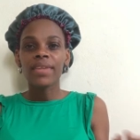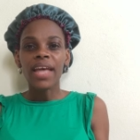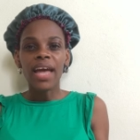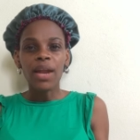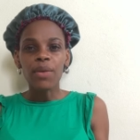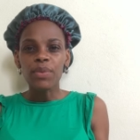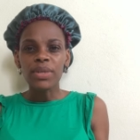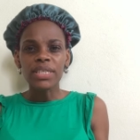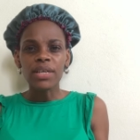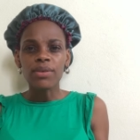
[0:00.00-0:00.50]

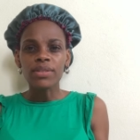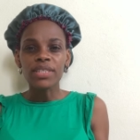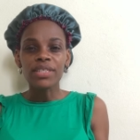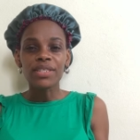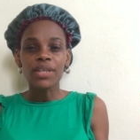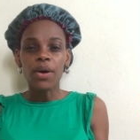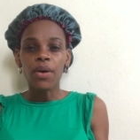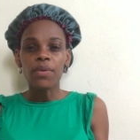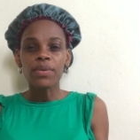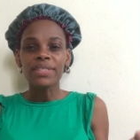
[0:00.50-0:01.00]
And without a
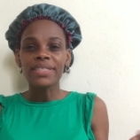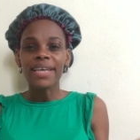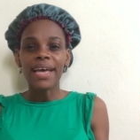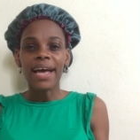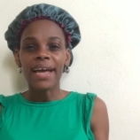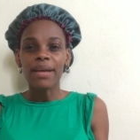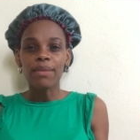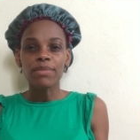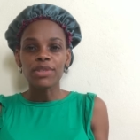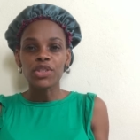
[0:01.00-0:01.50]
doubt,
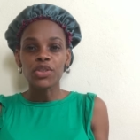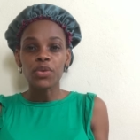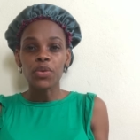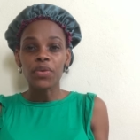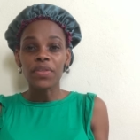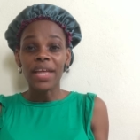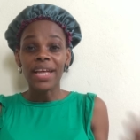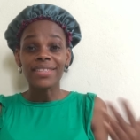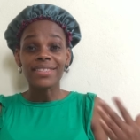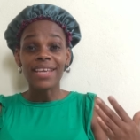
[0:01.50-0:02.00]
I am
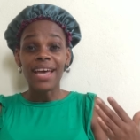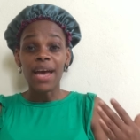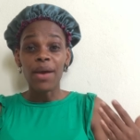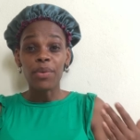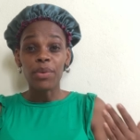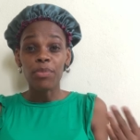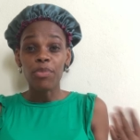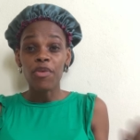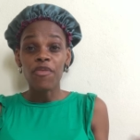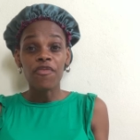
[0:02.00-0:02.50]
sure that I
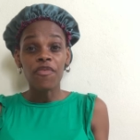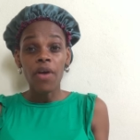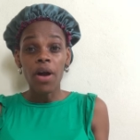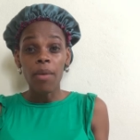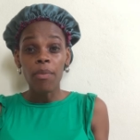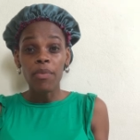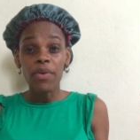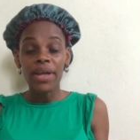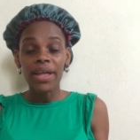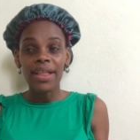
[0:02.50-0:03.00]
would
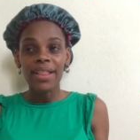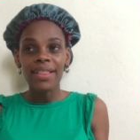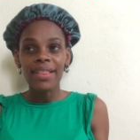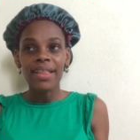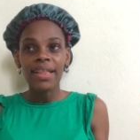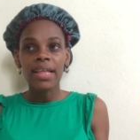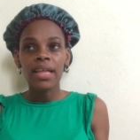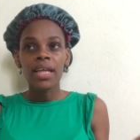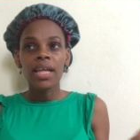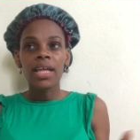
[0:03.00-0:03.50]
perform well.